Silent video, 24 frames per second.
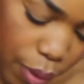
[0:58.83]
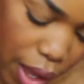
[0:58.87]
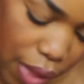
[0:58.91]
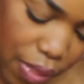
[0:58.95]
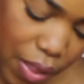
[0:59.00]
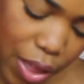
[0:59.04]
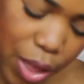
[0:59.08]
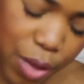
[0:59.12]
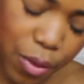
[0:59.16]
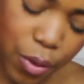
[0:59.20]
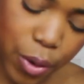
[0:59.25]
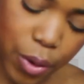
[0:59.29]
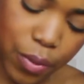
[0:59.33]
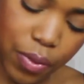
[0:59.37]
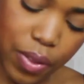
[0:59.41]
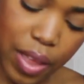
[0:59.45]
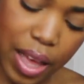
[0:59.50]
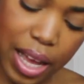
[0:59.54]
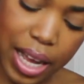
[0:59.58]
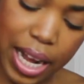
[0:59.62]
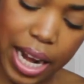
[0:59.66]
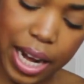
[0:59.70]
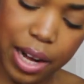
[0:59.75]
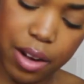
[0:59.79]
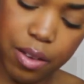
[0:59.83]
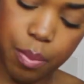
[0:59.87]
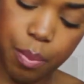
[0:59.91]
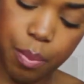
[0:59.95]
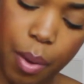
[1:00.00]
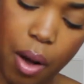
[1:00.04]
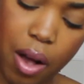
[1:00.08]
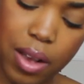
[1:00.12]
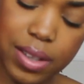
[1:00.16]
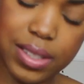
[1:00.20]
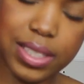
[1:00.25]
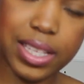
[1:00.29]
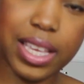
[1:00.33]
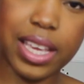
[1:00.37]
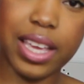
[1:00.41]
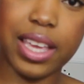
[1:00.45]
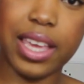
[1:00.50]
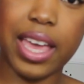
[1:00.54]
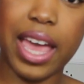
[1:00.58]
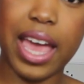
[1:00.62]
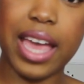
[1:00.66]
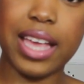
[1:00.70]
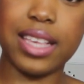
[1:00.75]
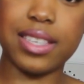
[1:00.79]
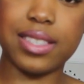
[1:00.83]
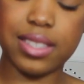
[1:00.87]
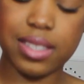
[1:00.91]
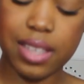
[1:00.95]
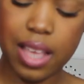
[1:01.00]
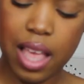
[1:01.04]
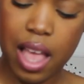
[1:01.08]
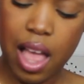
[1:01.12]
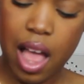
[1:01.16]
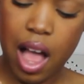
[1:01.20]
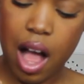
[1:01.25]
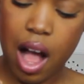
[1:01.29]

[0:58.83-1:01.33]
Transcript: And then you've got that kind basket case